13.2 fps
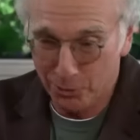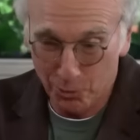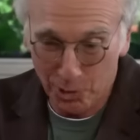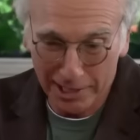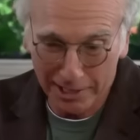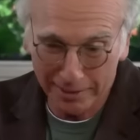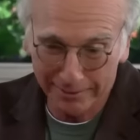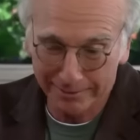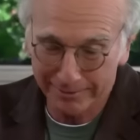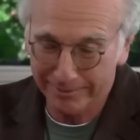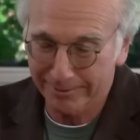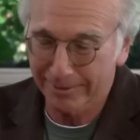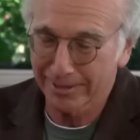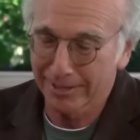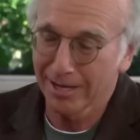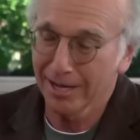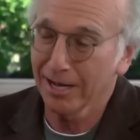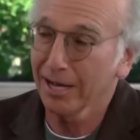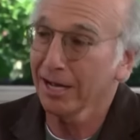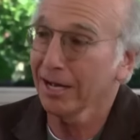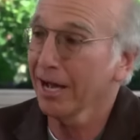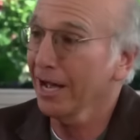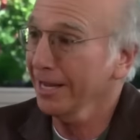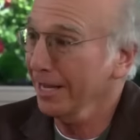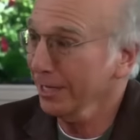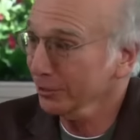By the way, I